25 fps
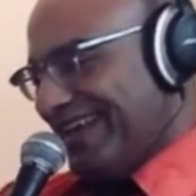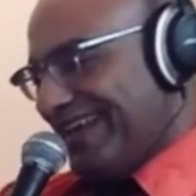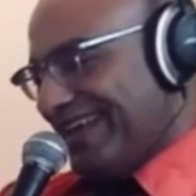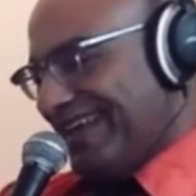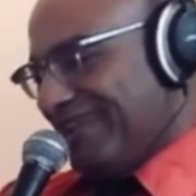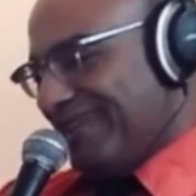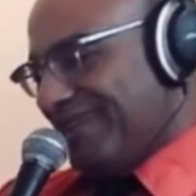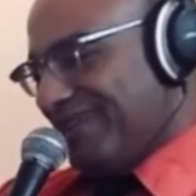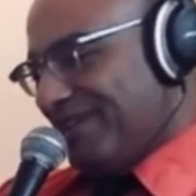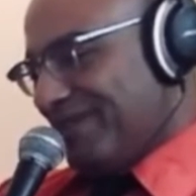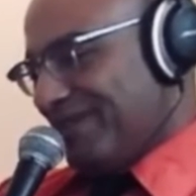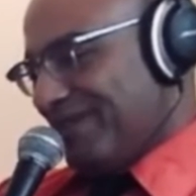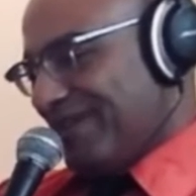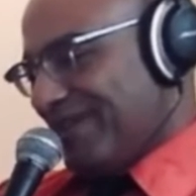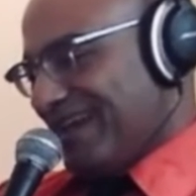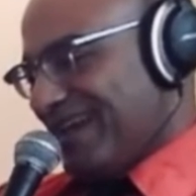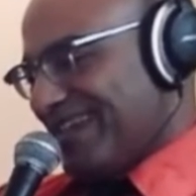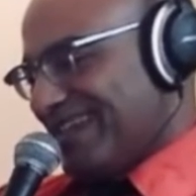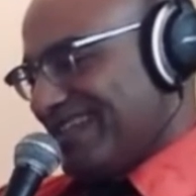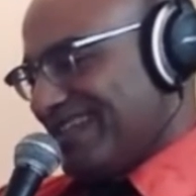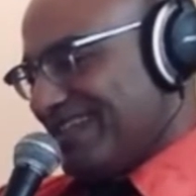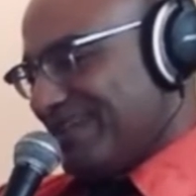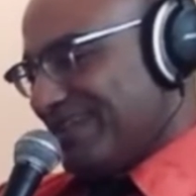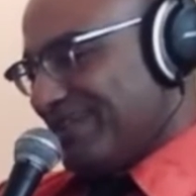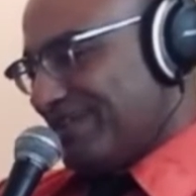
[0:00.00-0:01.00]
He might be
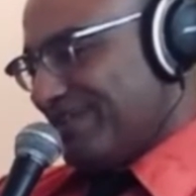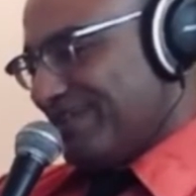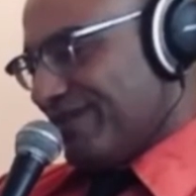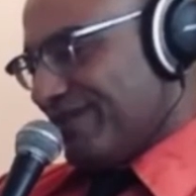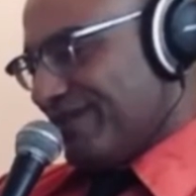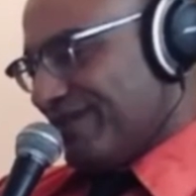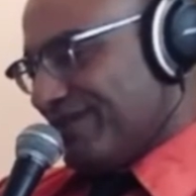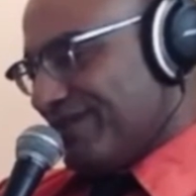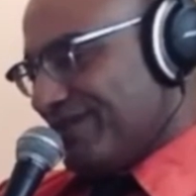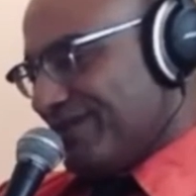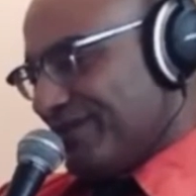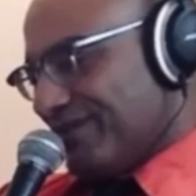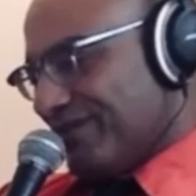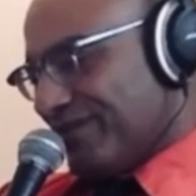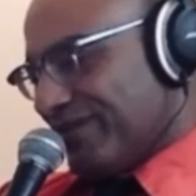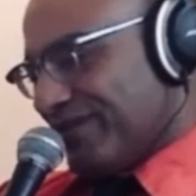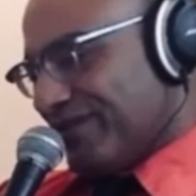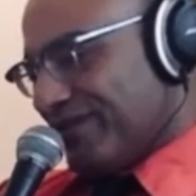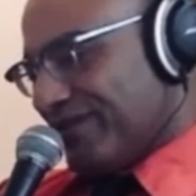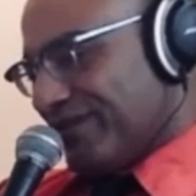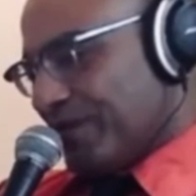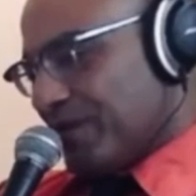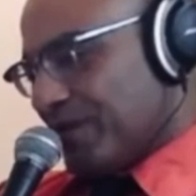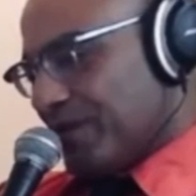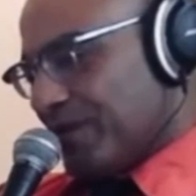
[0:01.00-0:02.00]
acting unfairly toward the
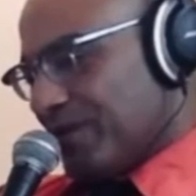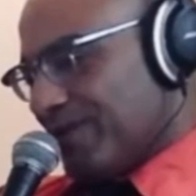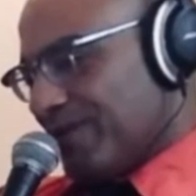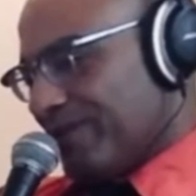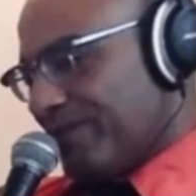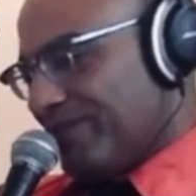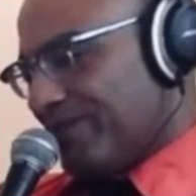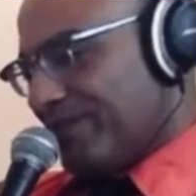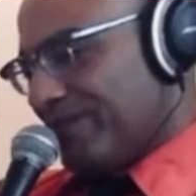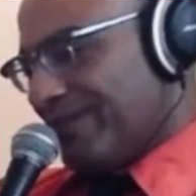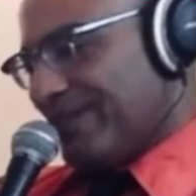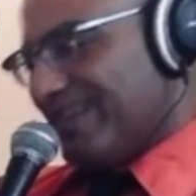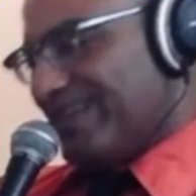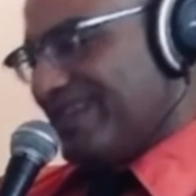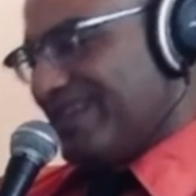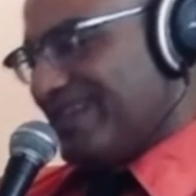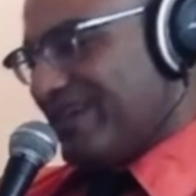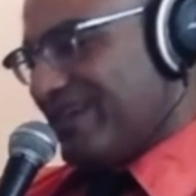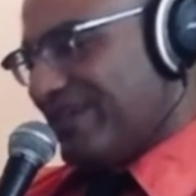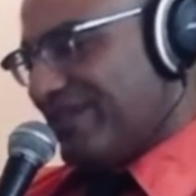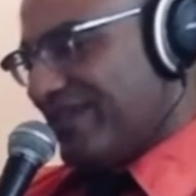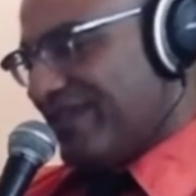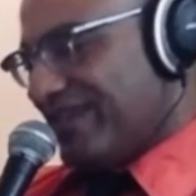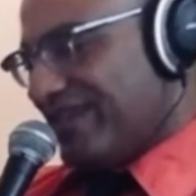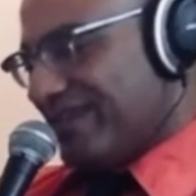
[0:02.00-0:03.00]
creature, but he
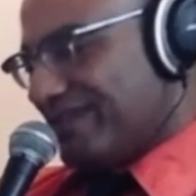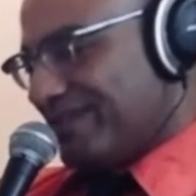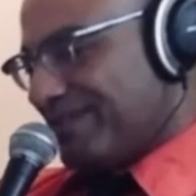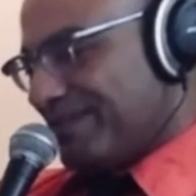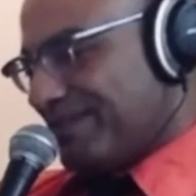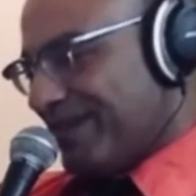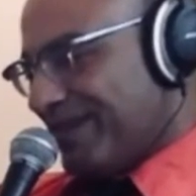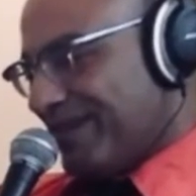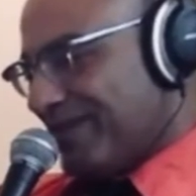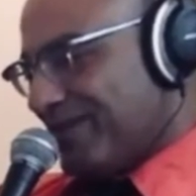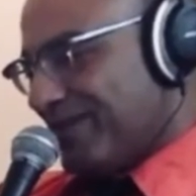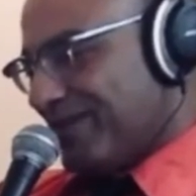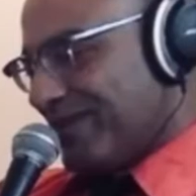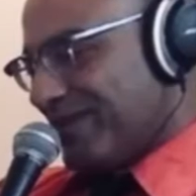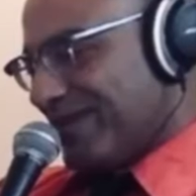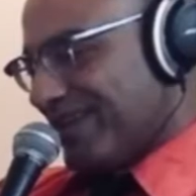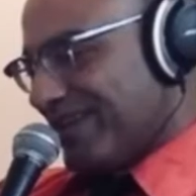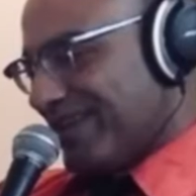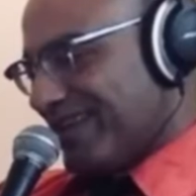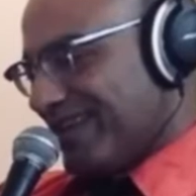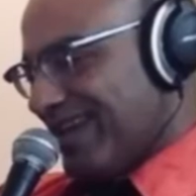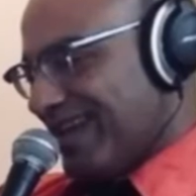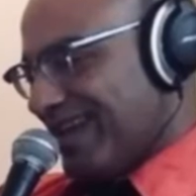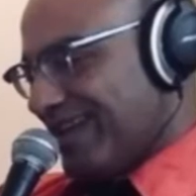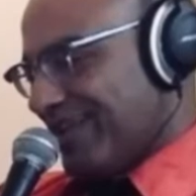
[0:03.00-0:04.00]
doubted that
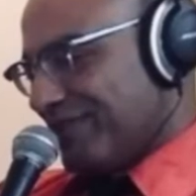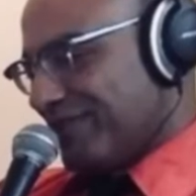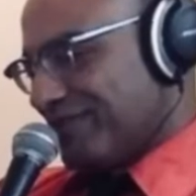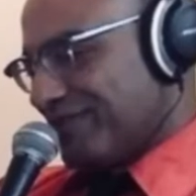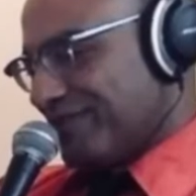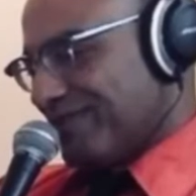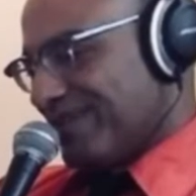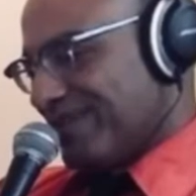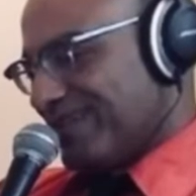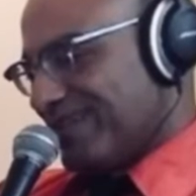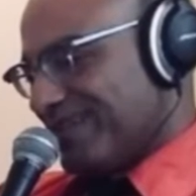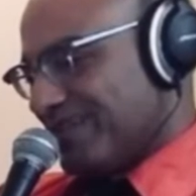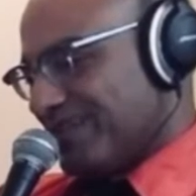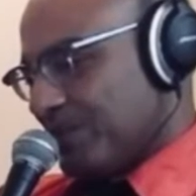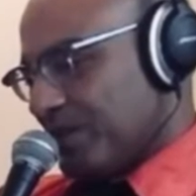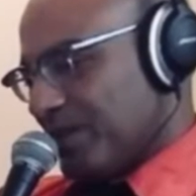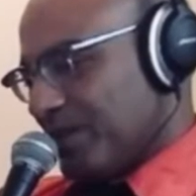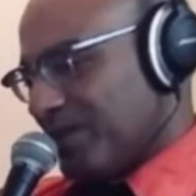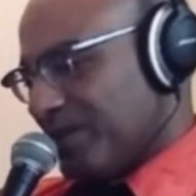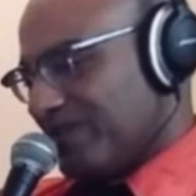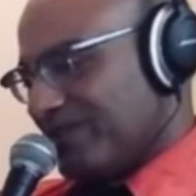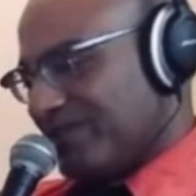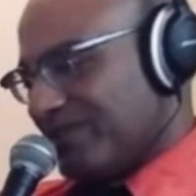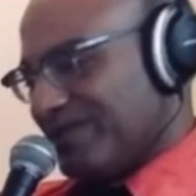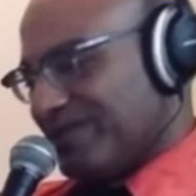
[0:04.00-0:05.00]
spine-quaking laugh was meant in
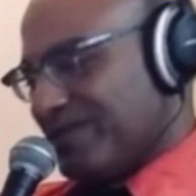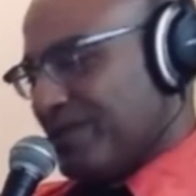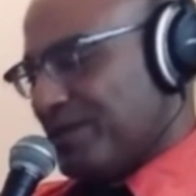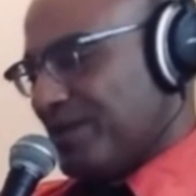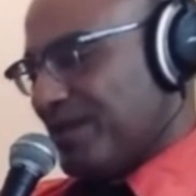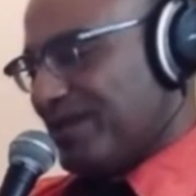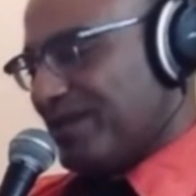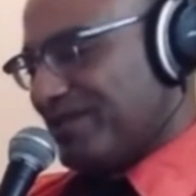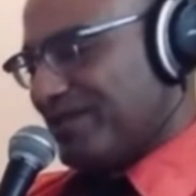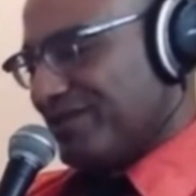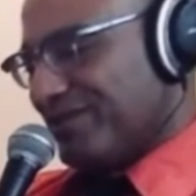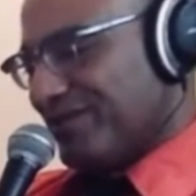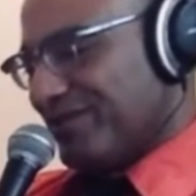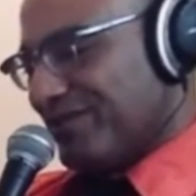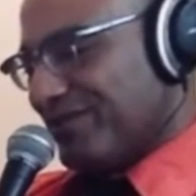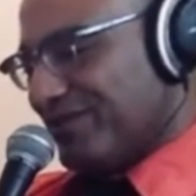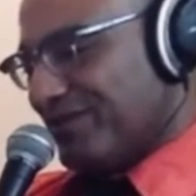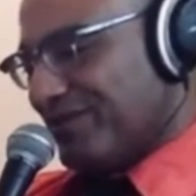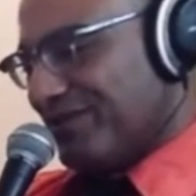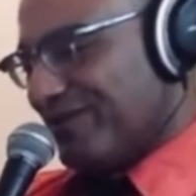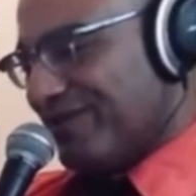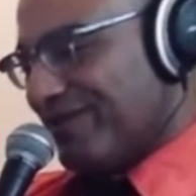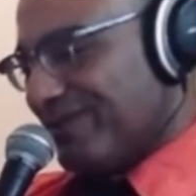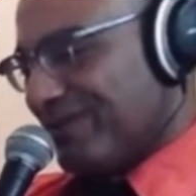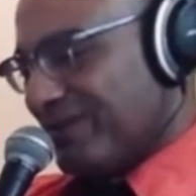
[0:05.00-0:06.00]
gentle good
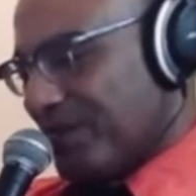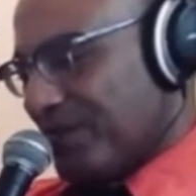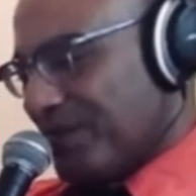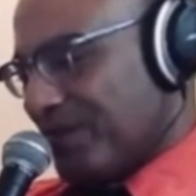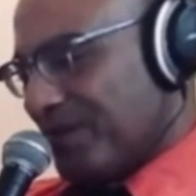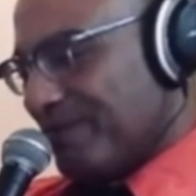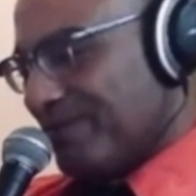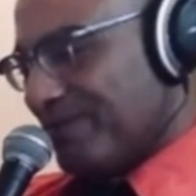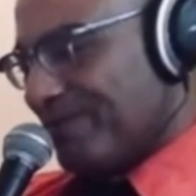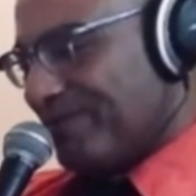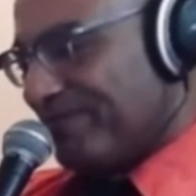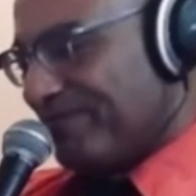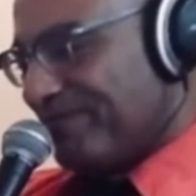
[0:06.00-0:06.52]
fellowship.